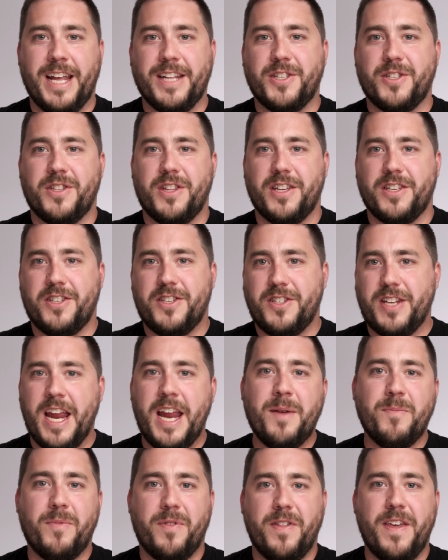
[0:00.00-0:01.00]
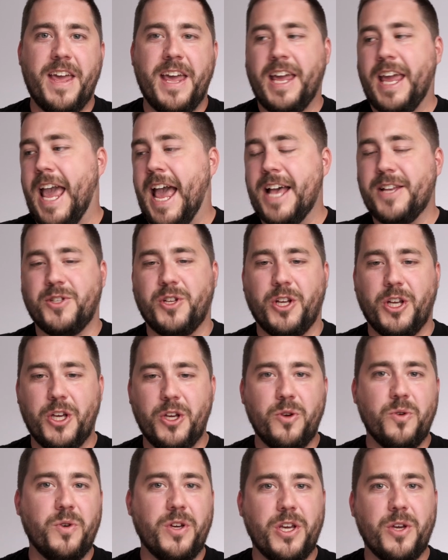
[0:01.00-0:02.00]
it's the same thing as
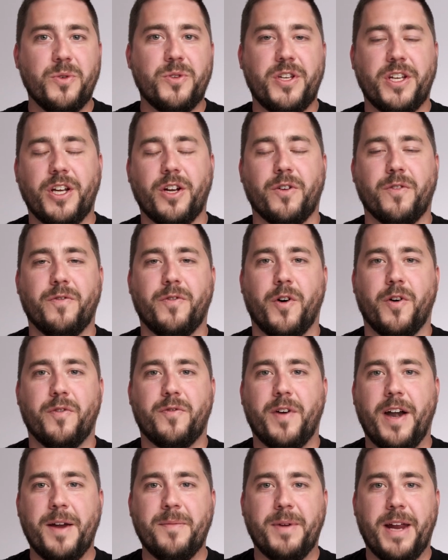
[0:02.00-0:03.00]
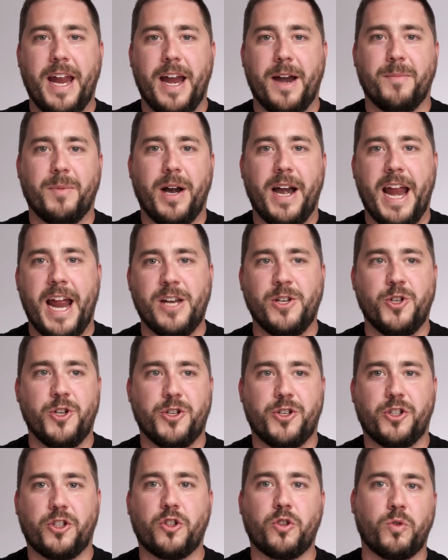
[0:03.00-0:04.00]
you using your full frame camera and
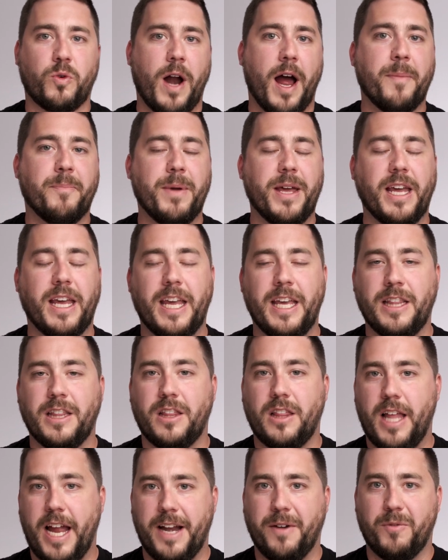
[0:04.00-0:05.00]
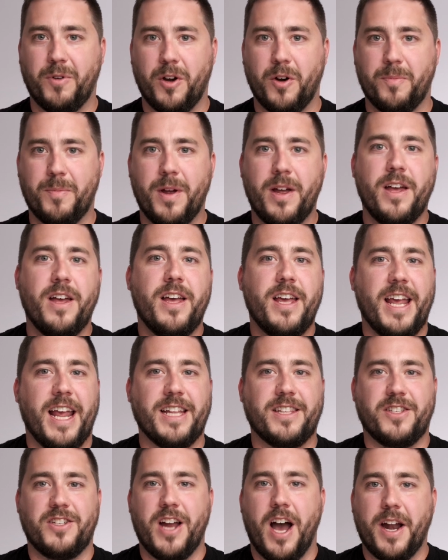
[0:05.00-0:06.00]
just cropping in Lightroom.
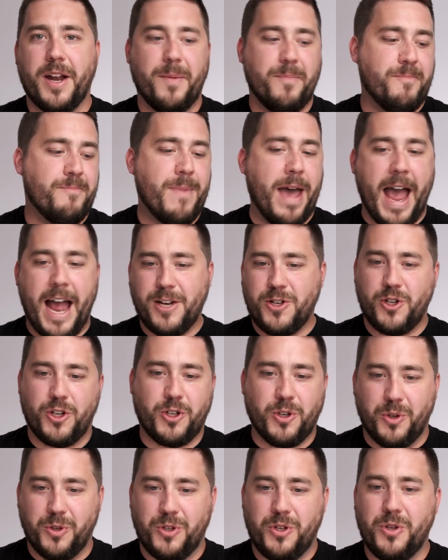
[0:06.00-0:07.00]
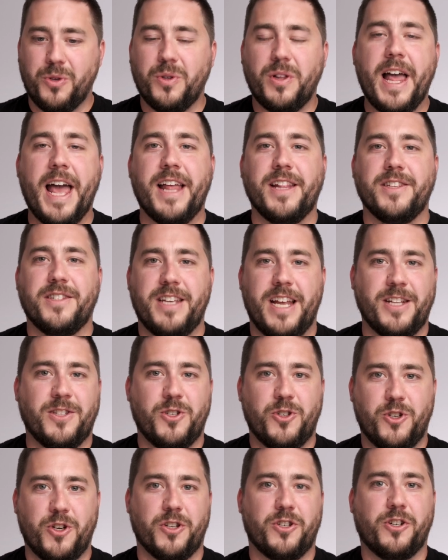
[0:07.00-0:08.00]
It's not a magical new lens,
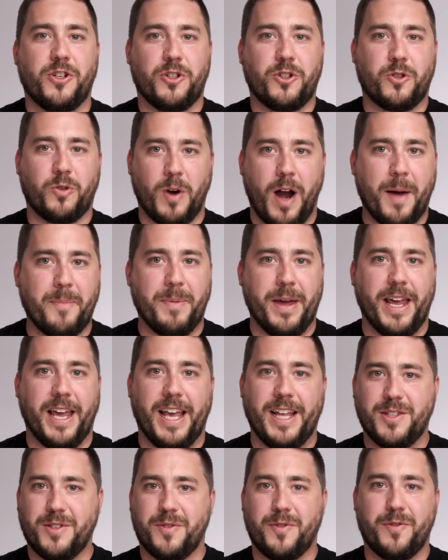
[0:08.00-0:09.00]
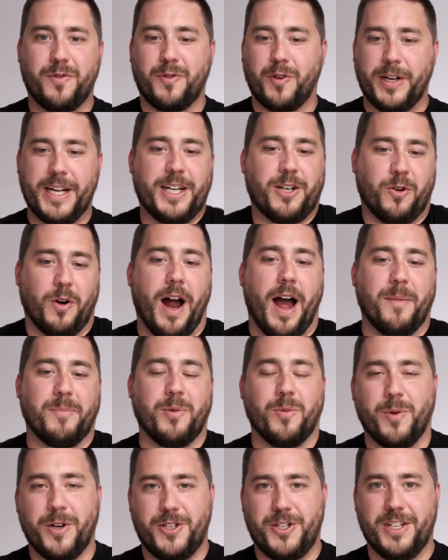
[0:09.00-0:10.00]
it's just cropping. It's free crop,
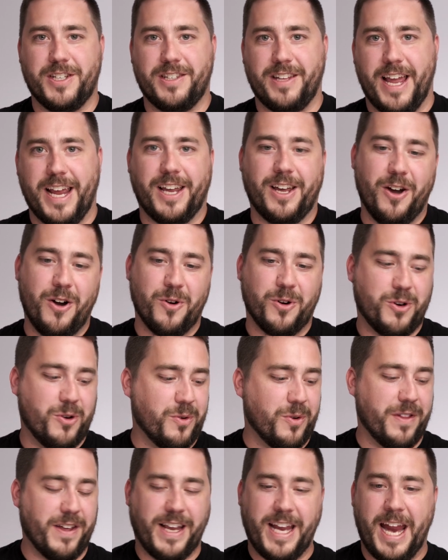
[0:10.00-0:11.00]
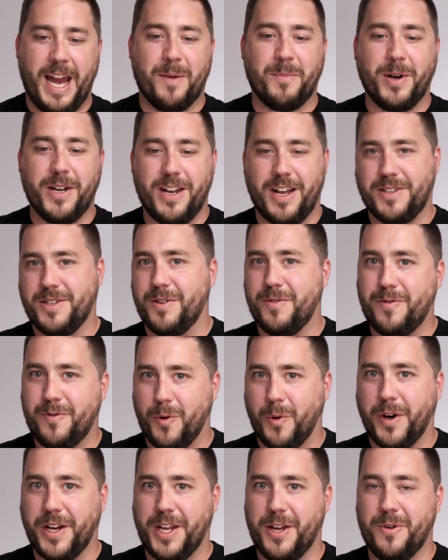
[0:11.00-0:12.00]
which is like, oh cool, the camera does it
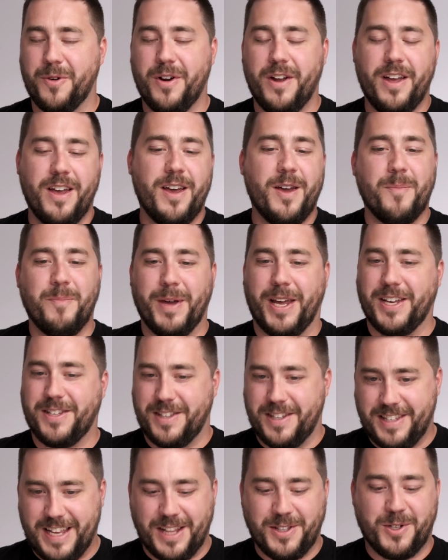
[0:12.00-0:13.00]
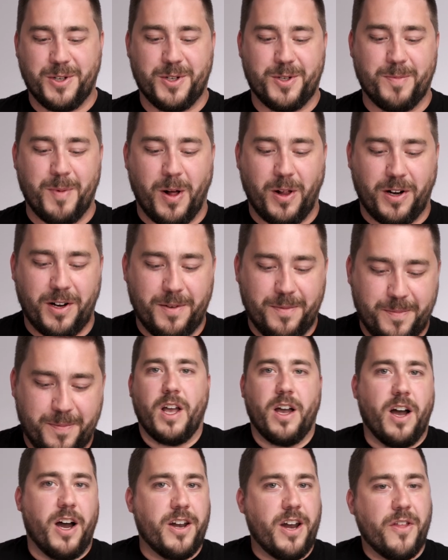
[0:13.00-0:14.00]
for you because the sensor's smaller.
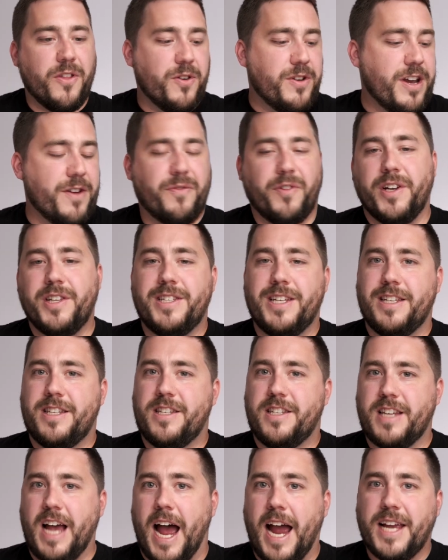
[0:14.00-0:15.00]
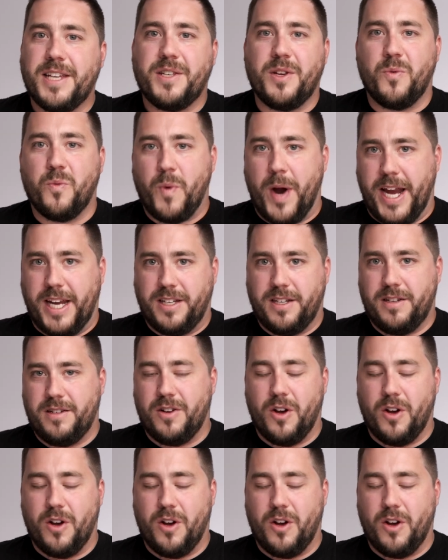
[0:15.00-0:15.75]
Another difference is size and weight,